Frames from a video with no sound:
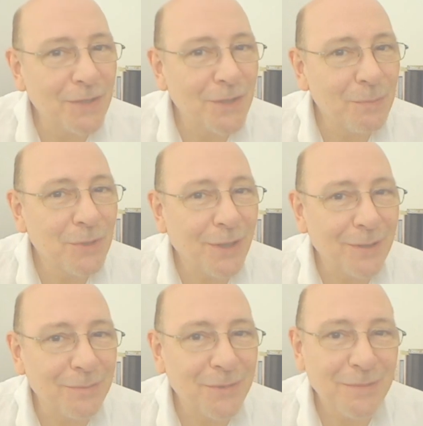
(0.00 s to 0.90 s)

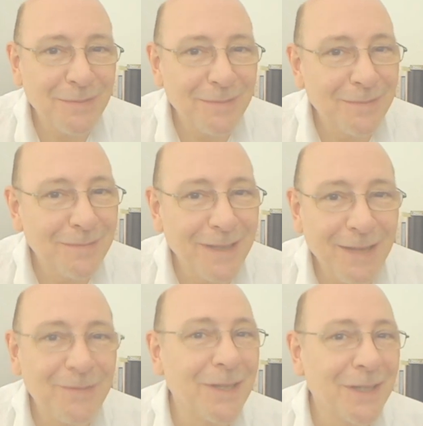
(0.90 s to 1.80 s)
Sometimes
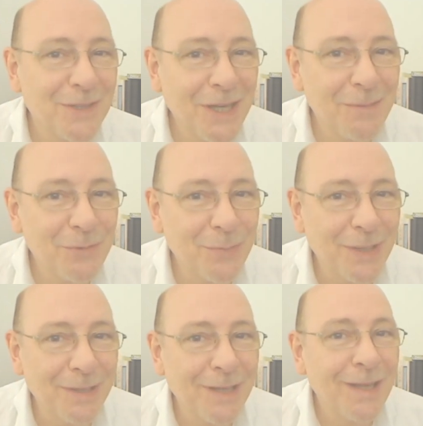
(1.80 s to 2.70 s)
everything escapes me.